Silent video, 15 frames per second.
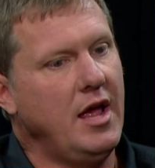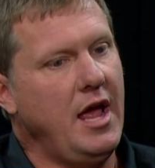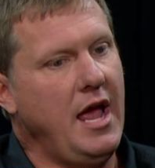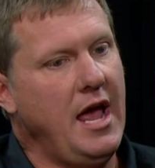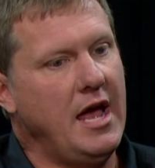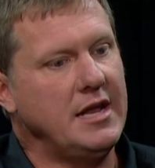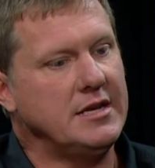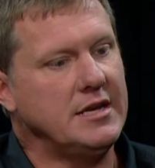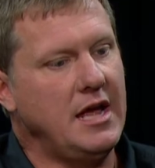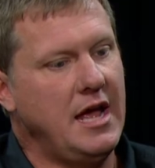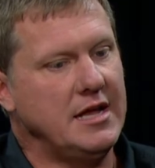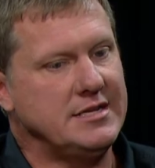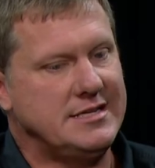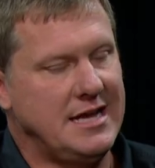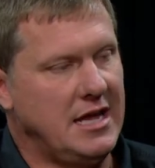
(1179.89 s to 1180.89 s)
at,
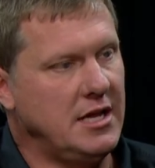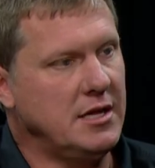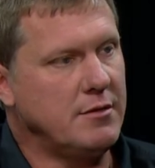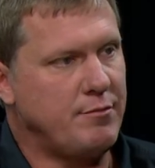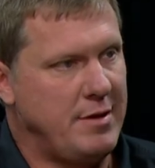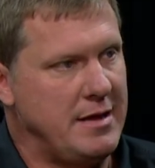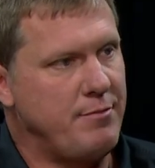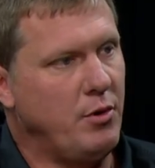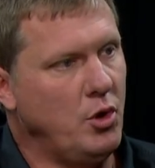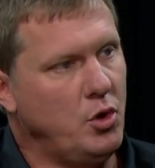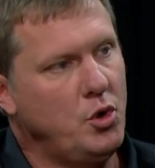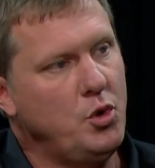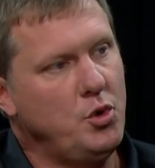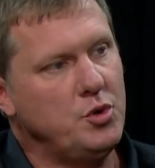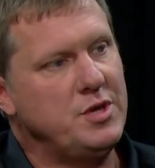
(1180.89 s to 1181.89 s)
at telling people
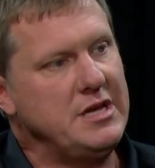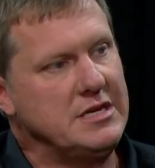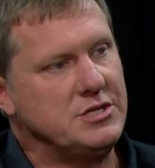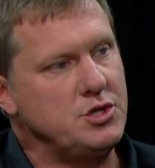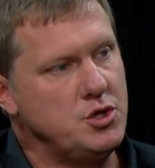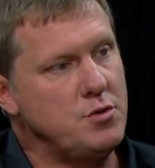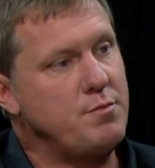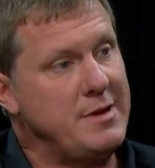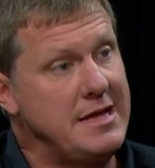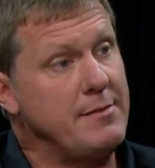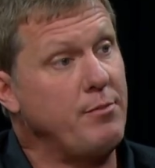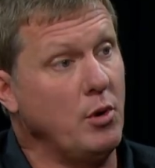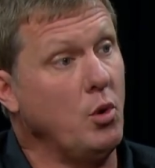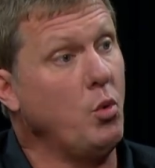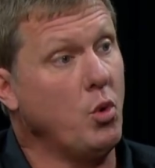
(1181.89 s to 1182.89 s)
who these new
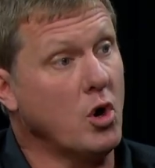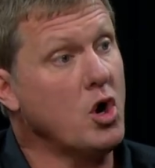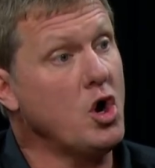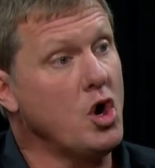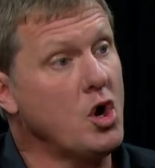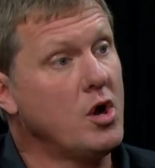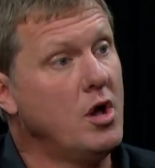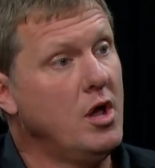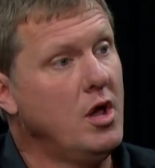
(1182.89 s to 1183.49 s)
people were